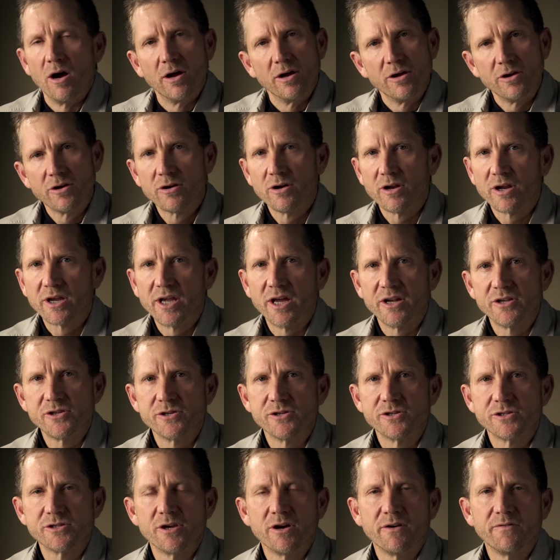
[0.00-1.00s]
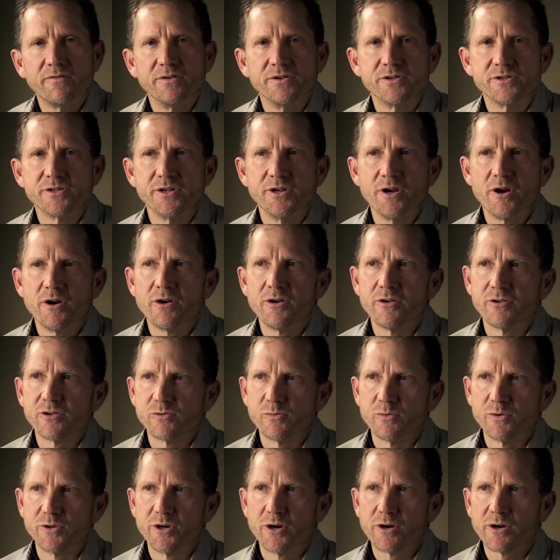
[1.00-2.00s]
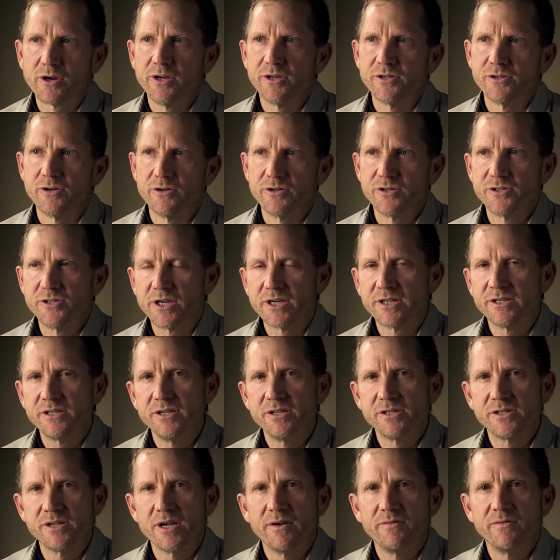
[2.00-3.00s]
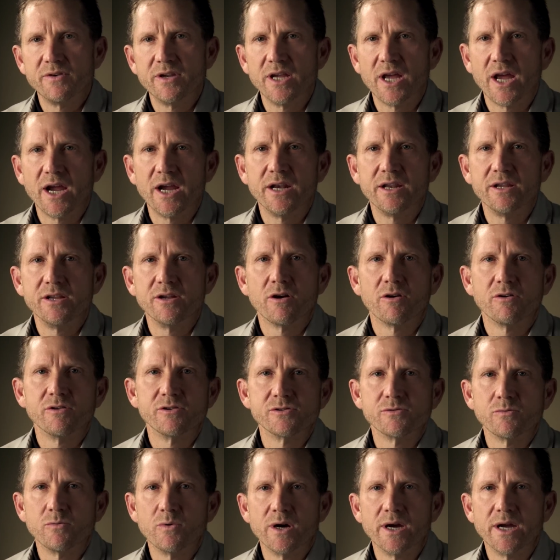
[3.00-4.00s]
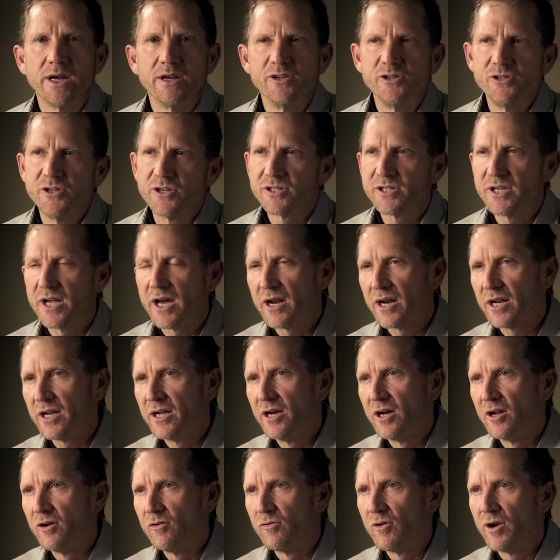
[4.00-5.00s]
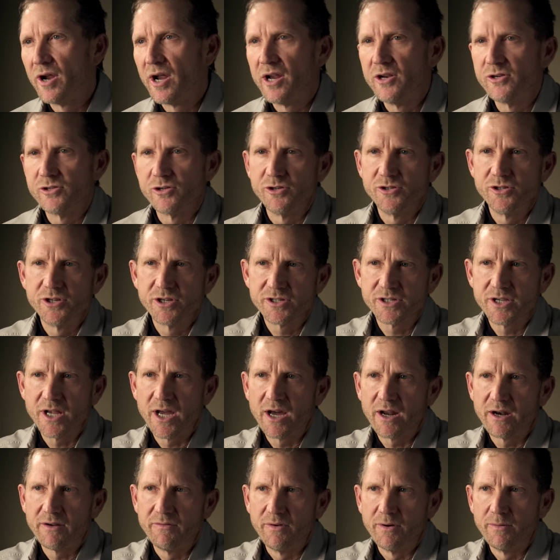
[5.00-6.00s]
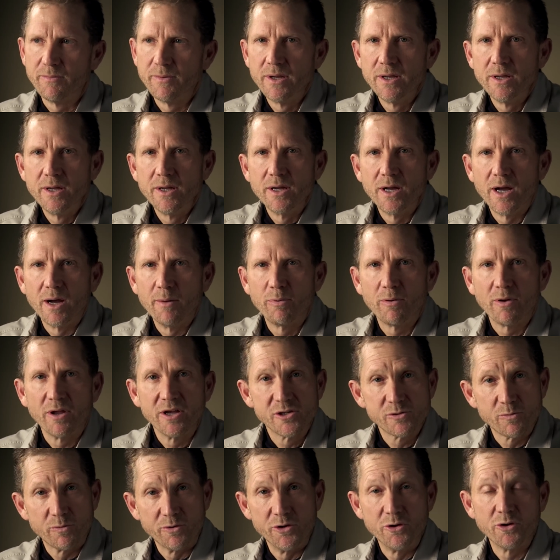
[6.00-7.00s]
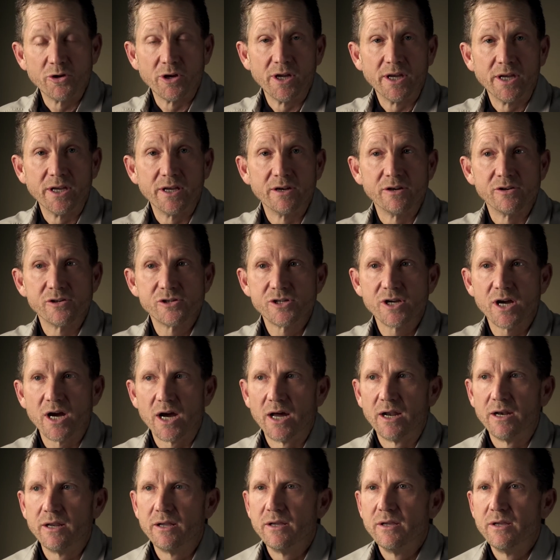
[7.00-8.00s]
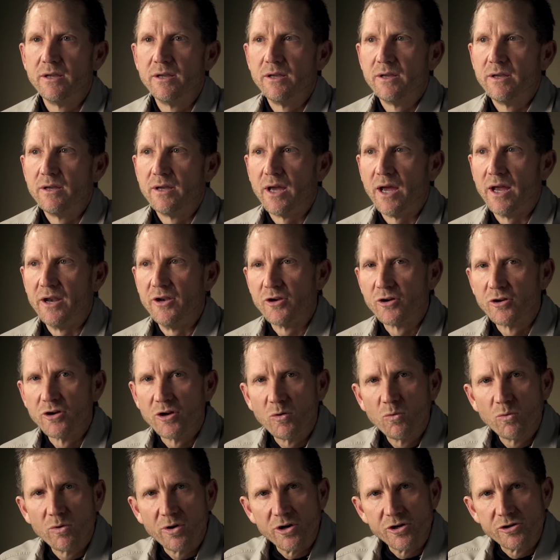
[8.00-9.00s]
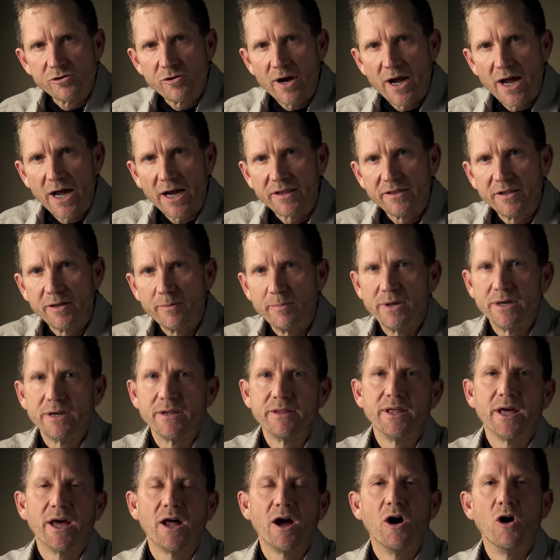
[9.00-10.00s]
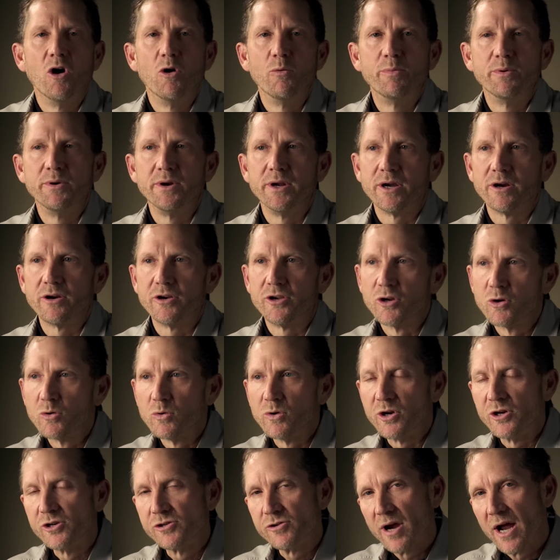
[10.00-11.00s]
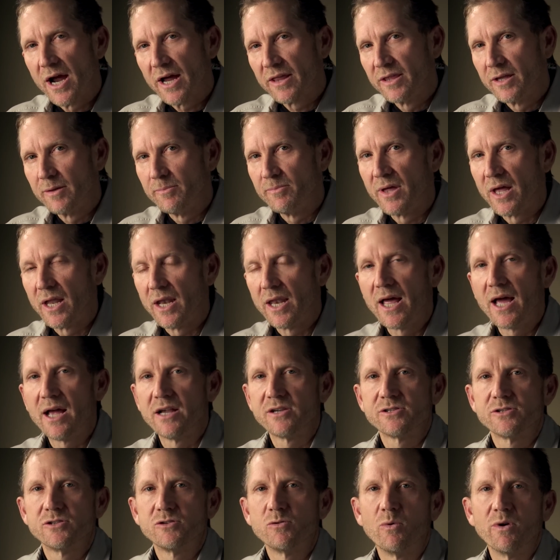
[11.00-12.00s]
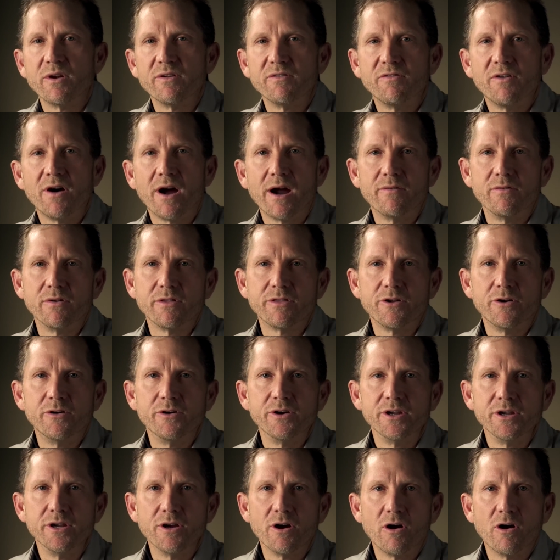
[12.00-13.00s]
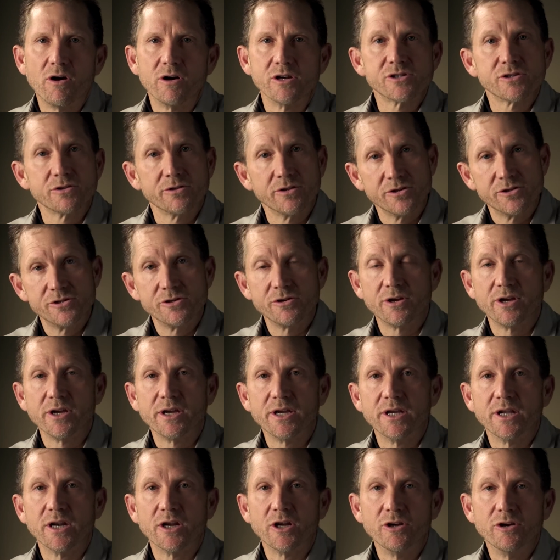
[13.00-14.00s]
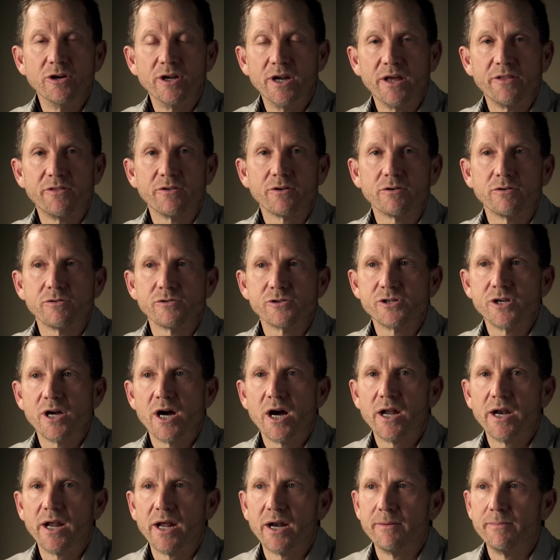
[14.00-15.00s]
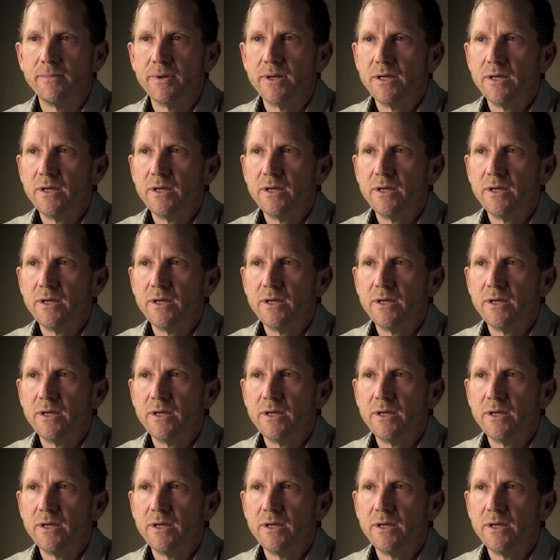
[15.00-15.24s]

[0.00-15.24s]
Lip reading: You're going to catch yourself in scenarios where turkeys are 60, 70, 80 yards away, just out of gun range or just out of a place where you can get a shot. And you're going to want to drag them into that opening, or you're going to drag them that last 25 or 30 yards so that you can get a good ethical shot at them.